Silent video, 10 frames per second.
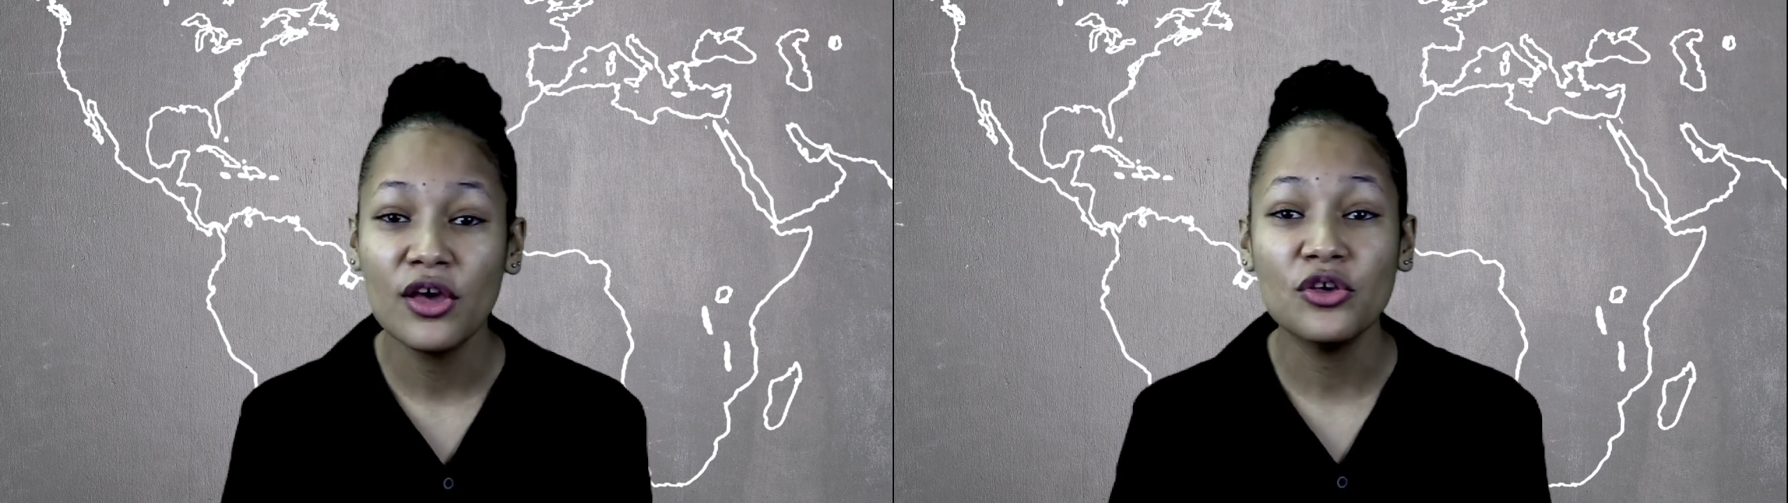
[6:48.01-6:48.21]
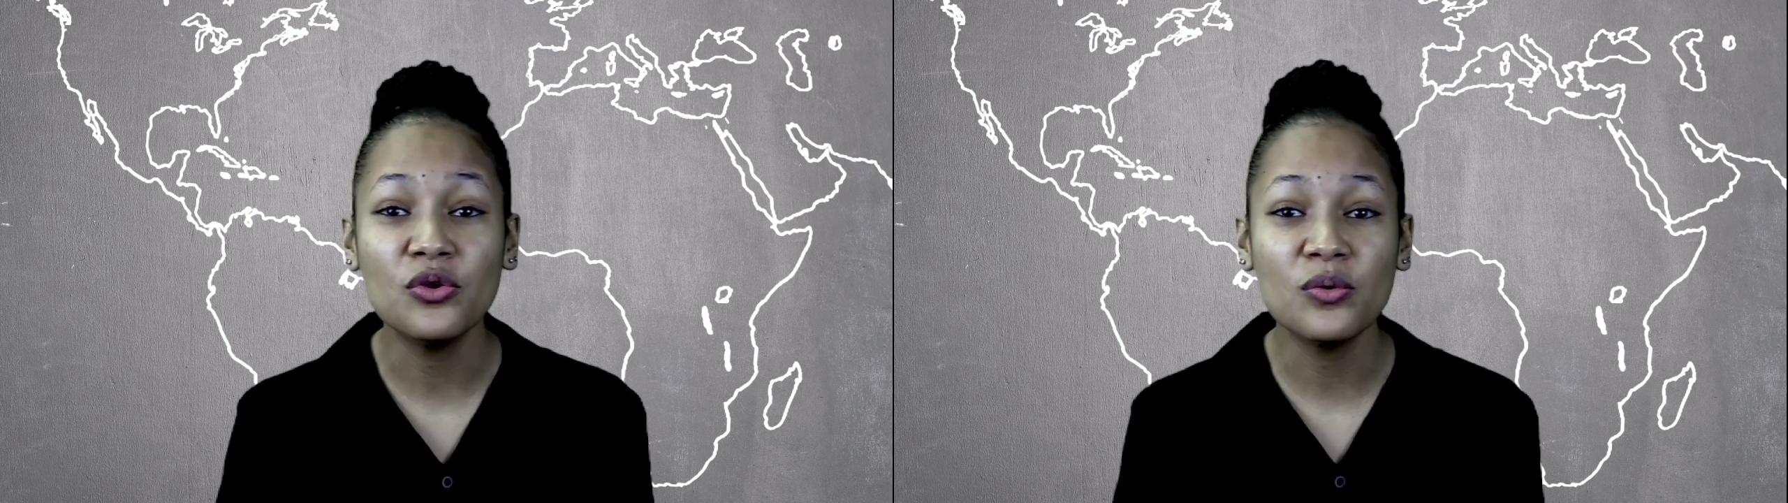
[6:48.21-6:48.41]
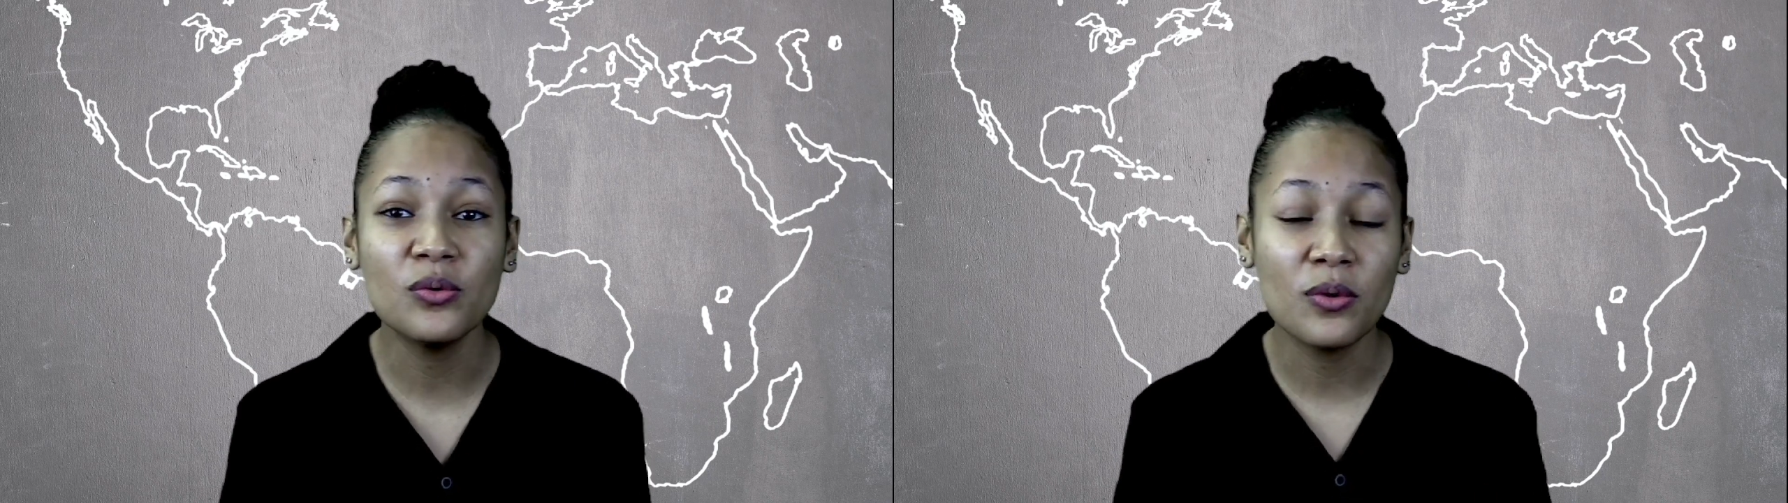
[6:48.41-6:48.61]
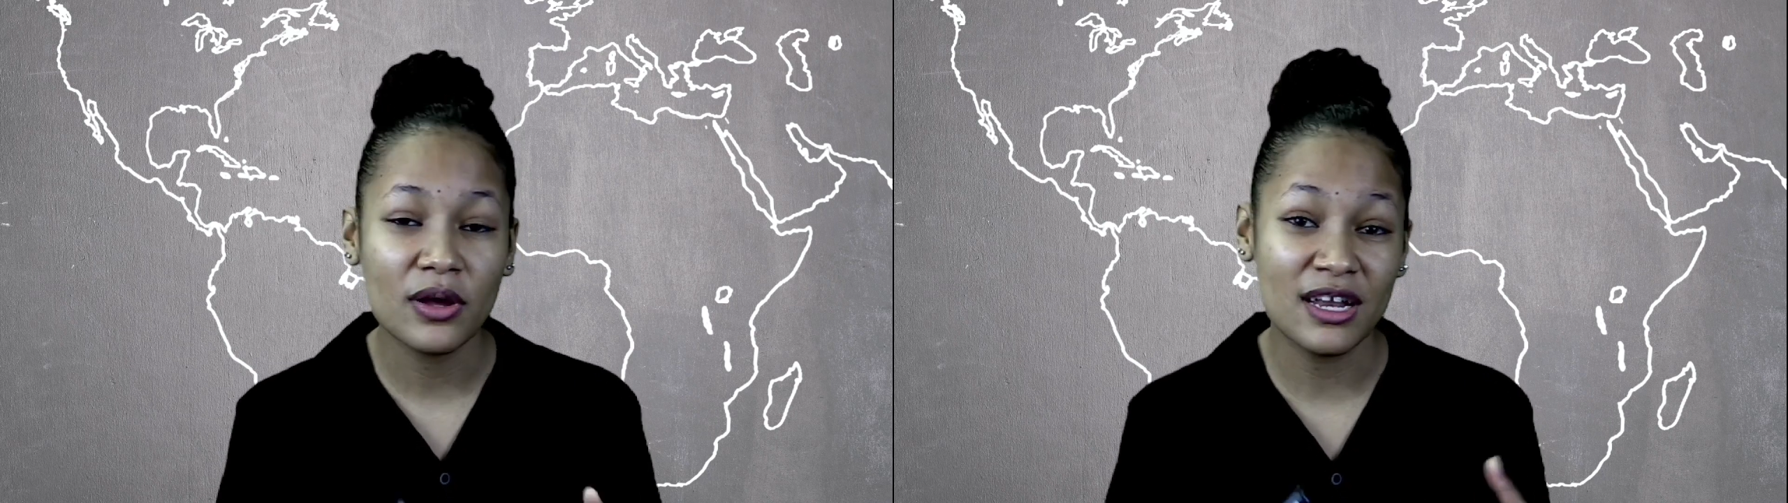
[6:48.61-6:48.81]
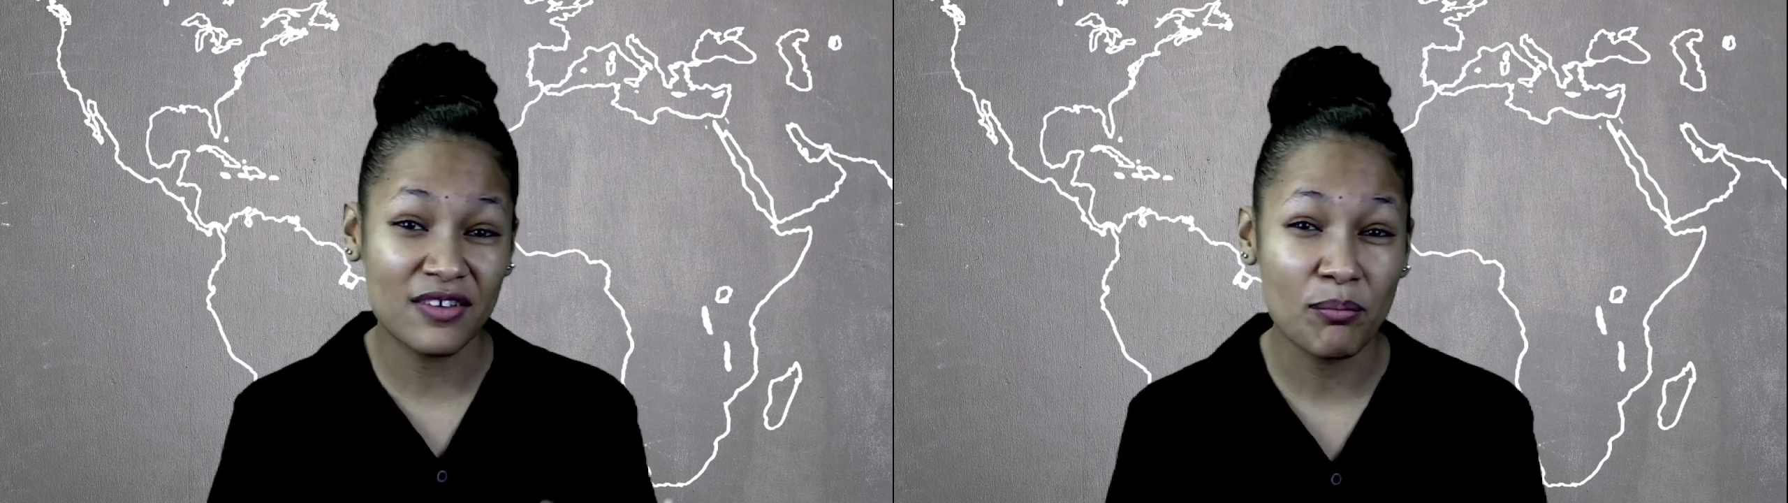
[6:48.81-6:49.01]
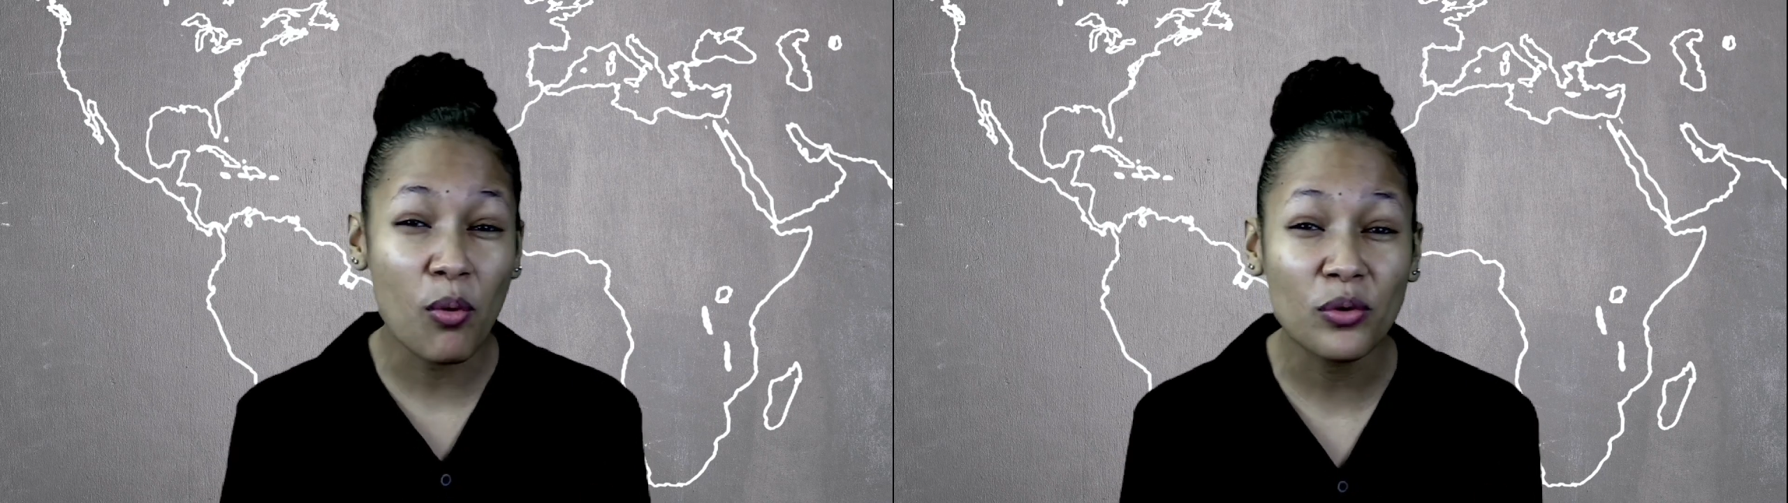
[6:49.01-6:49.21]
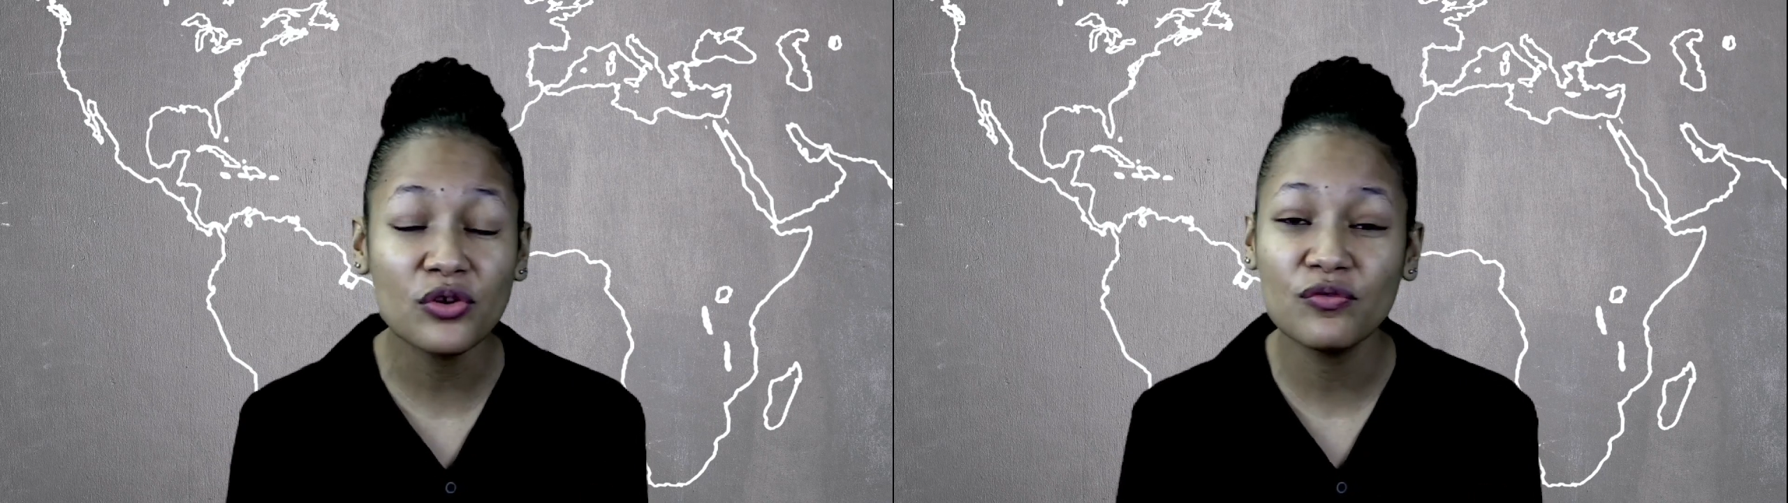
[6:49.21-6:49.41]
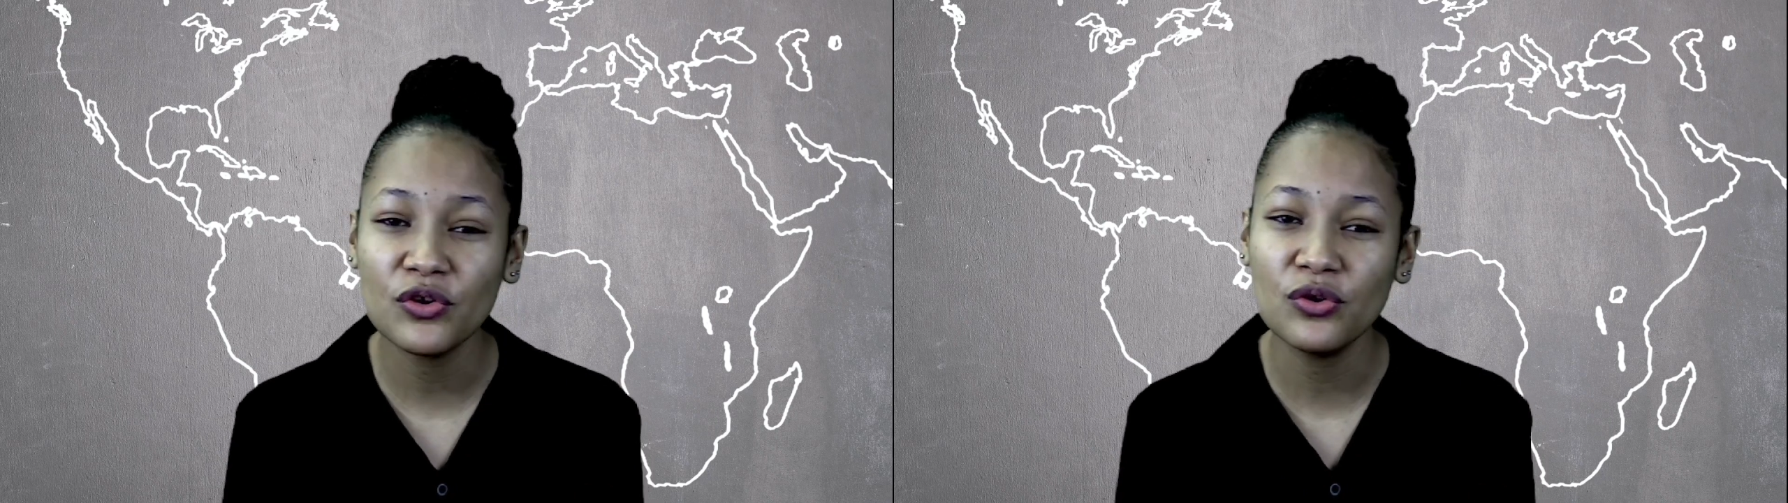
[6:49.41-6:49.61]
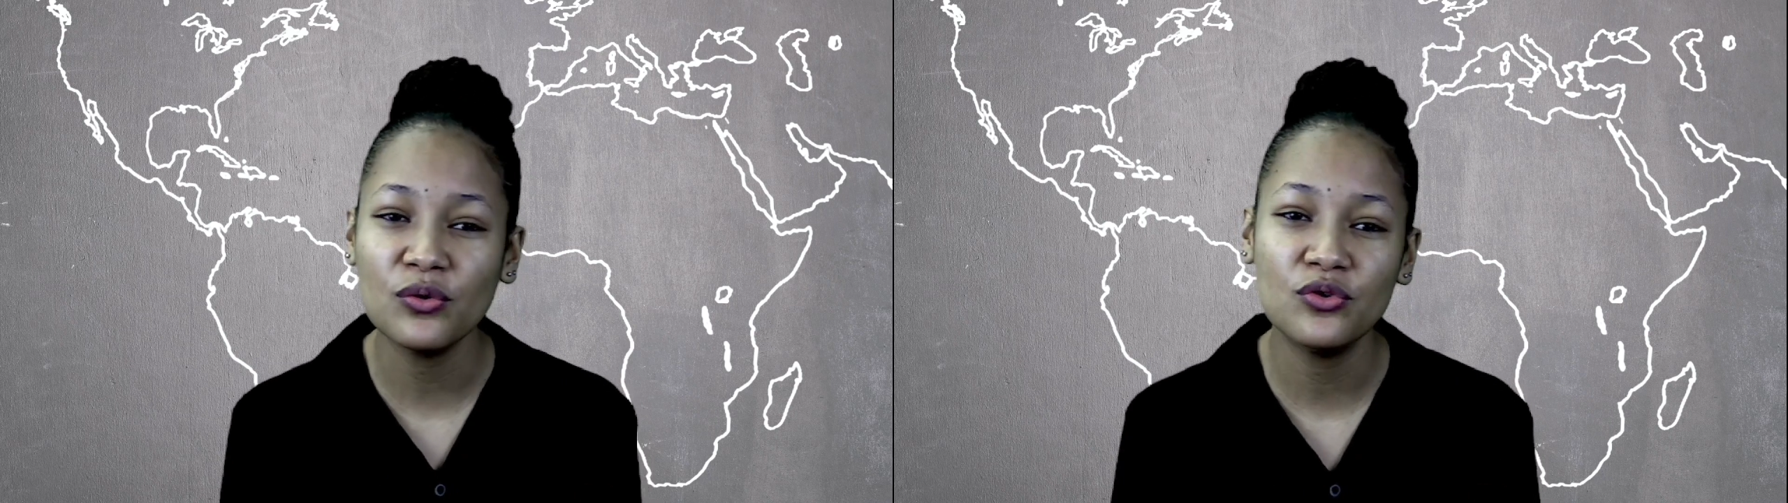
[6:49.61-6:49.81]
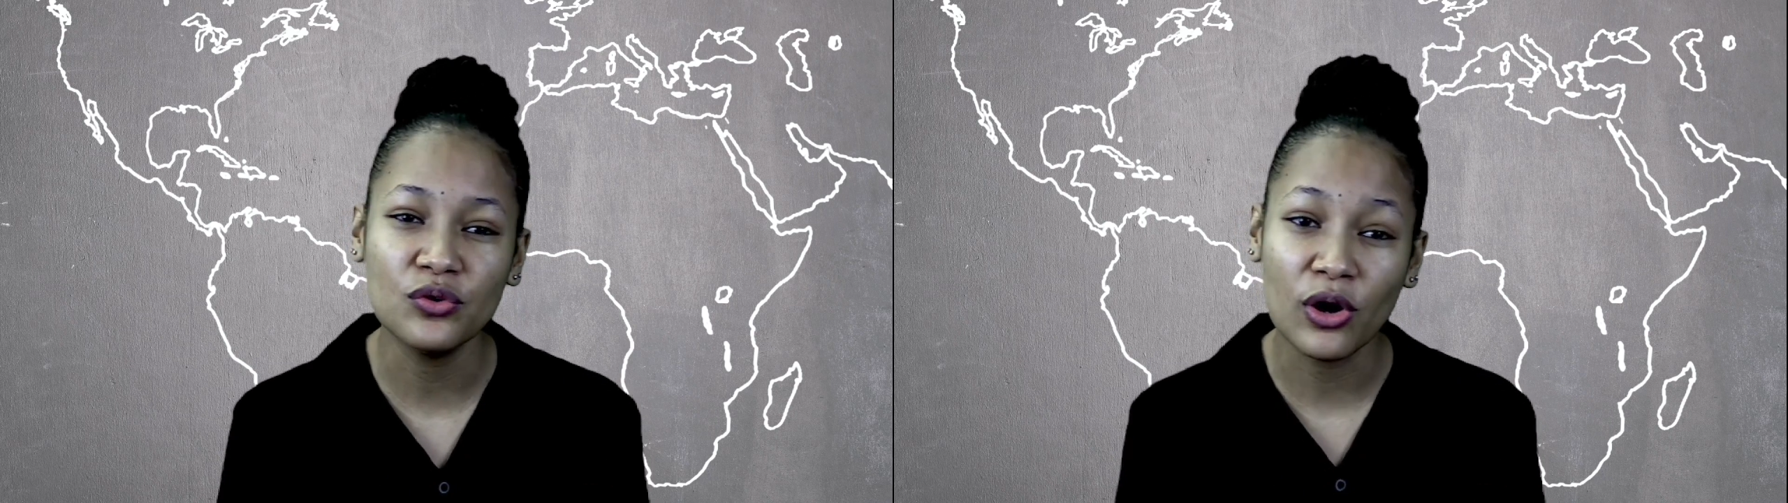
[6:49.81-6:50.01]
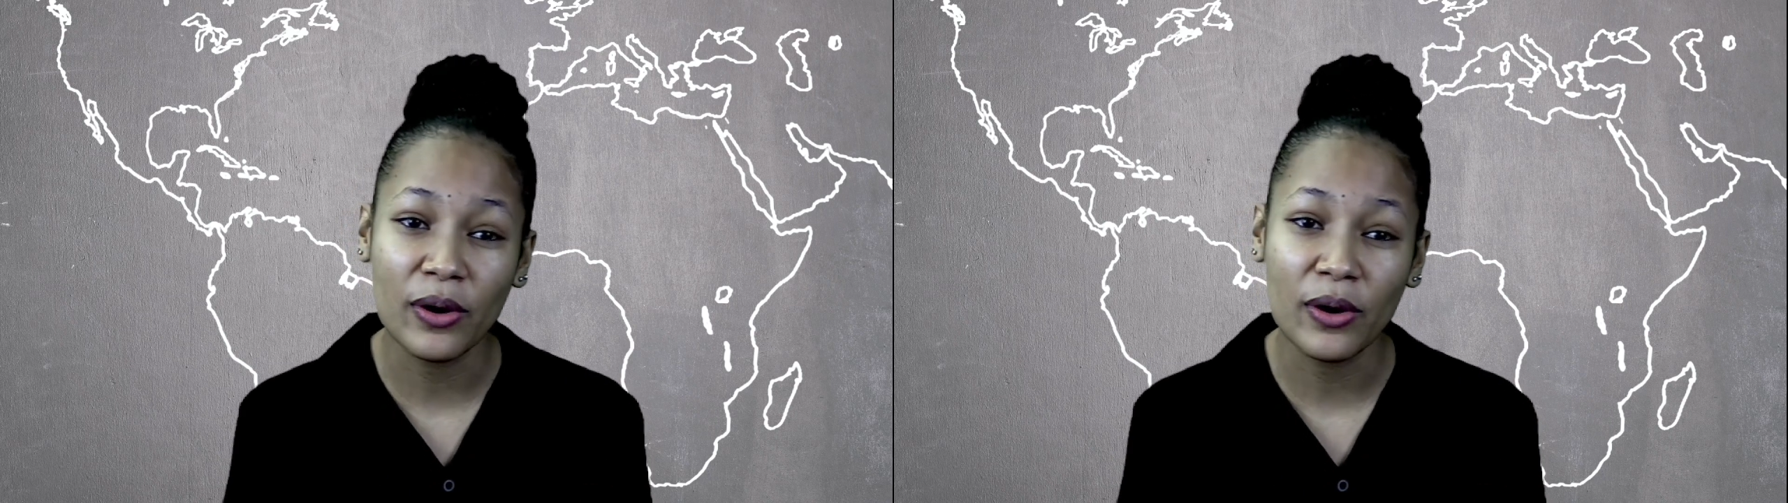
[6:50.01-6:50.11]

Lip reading: it is important for you to go